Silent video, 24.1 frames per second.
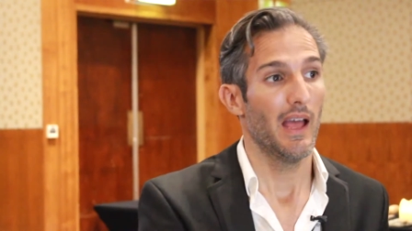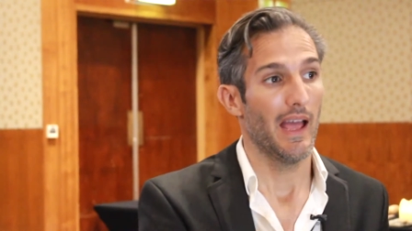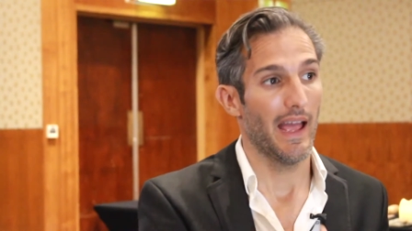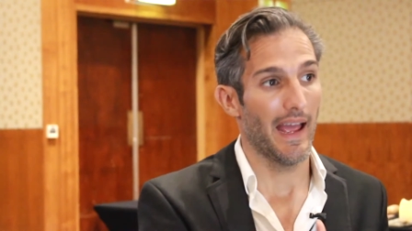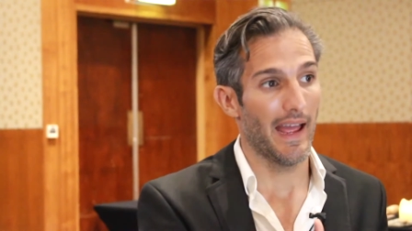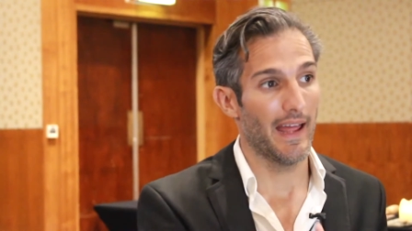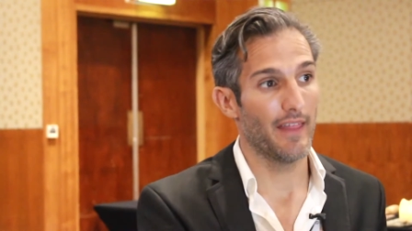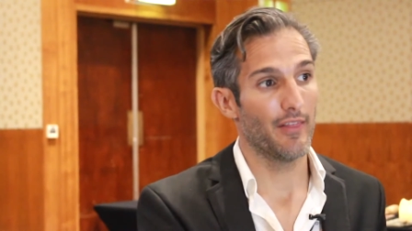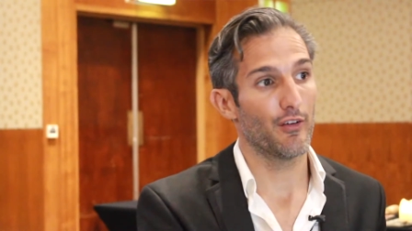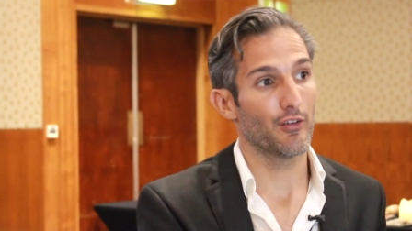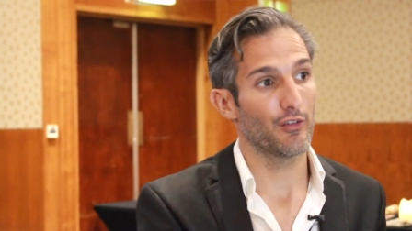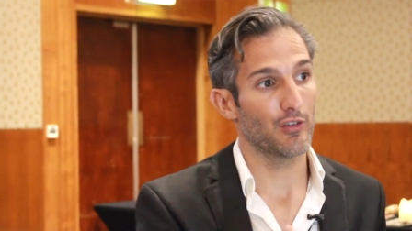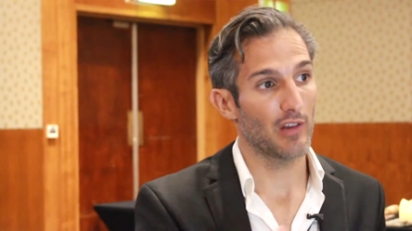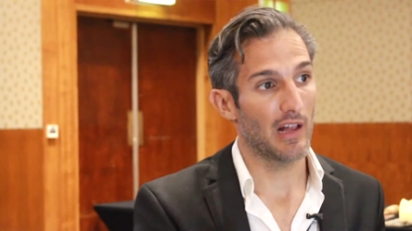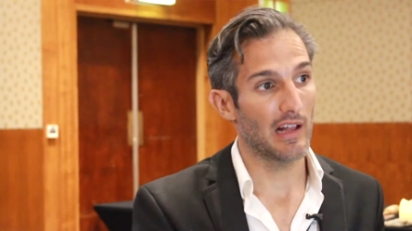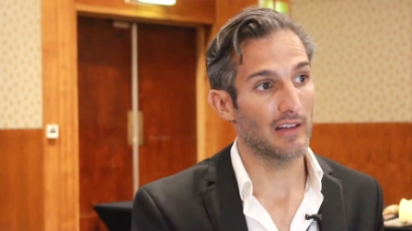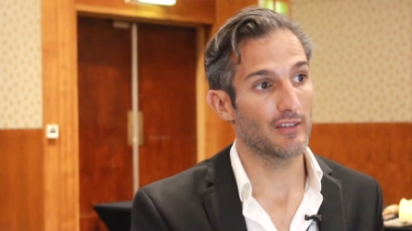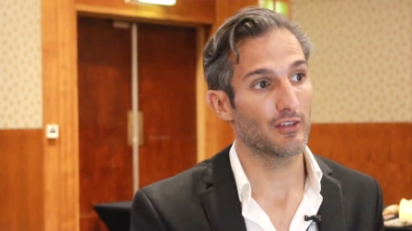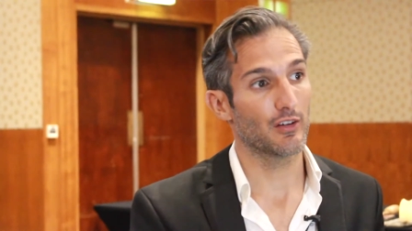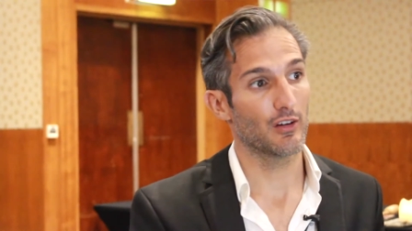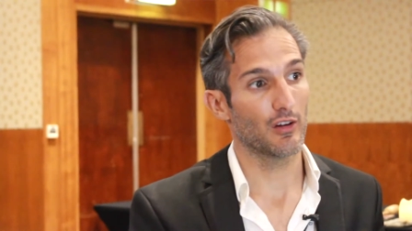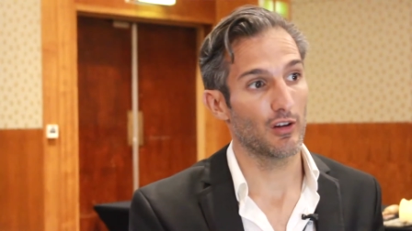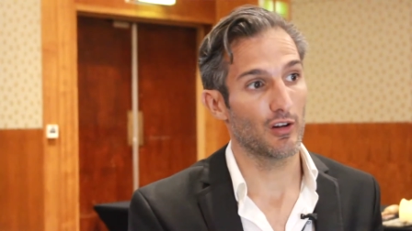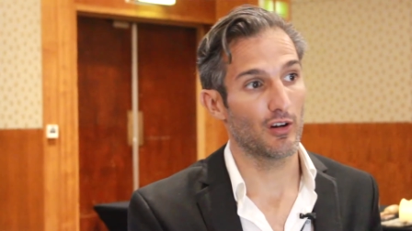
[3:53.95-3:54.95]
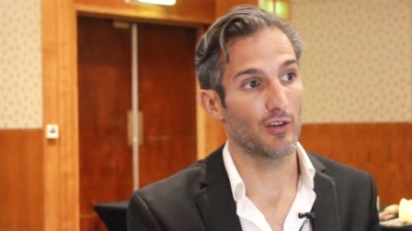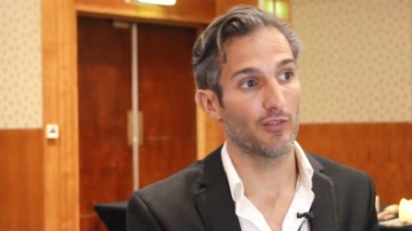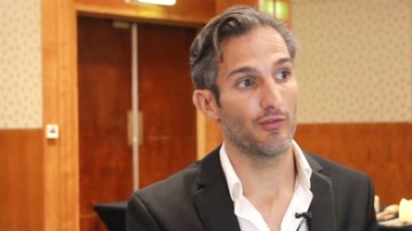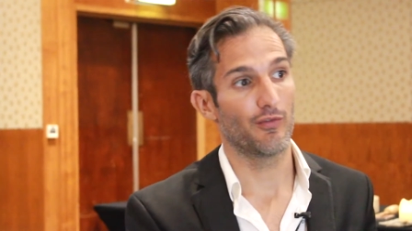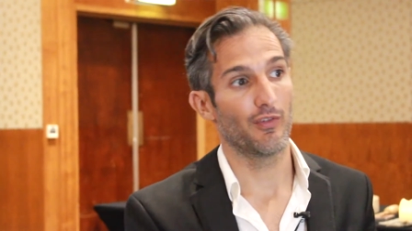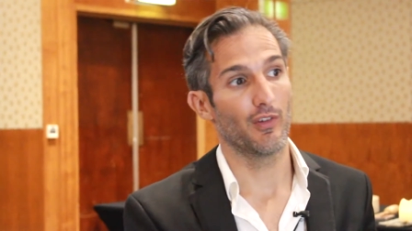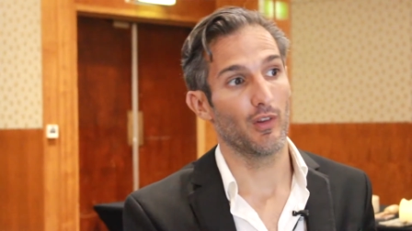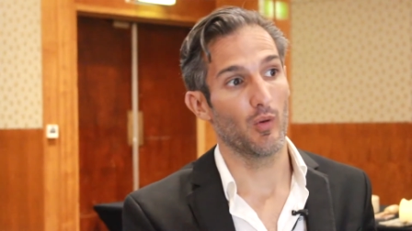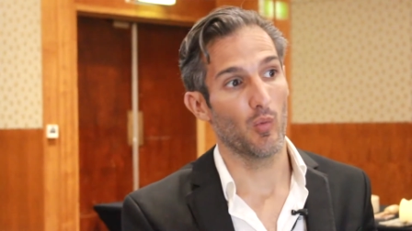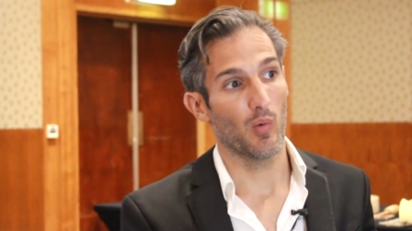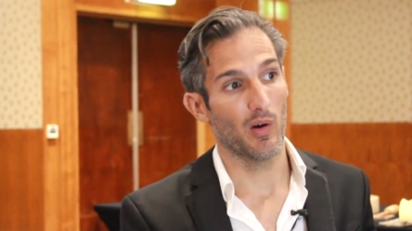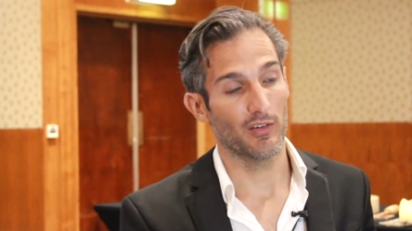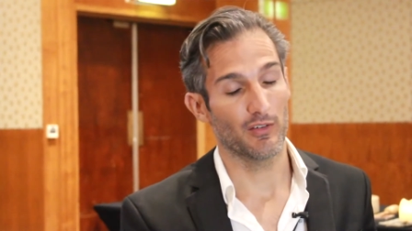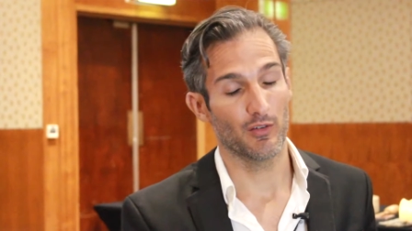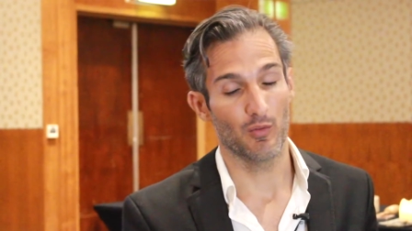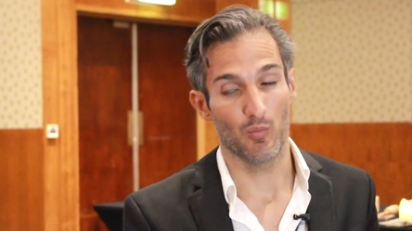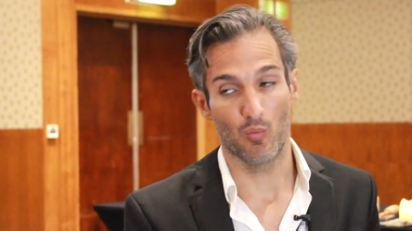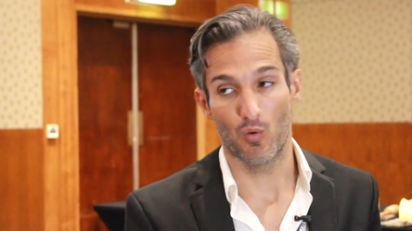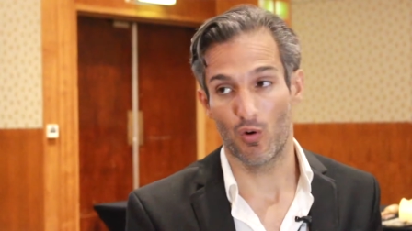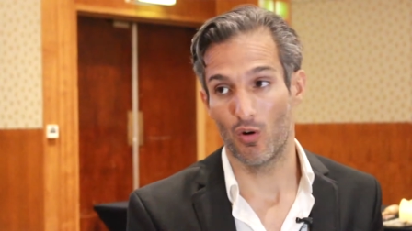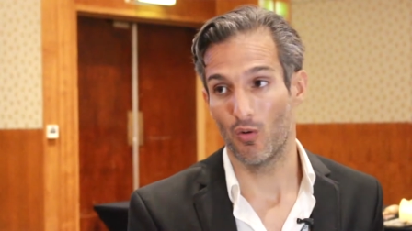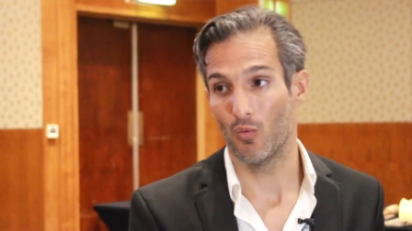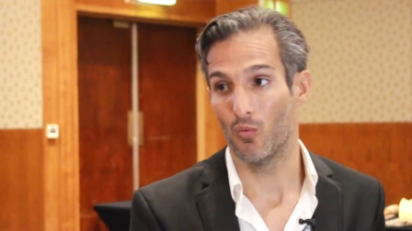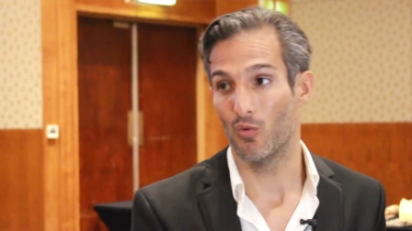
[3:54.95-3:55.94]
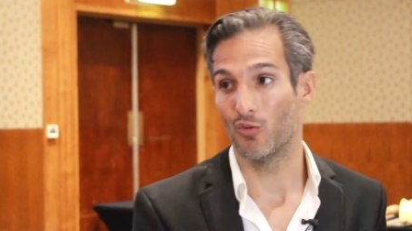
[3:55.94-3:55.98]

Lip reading: And there's lots to learn from the Western world,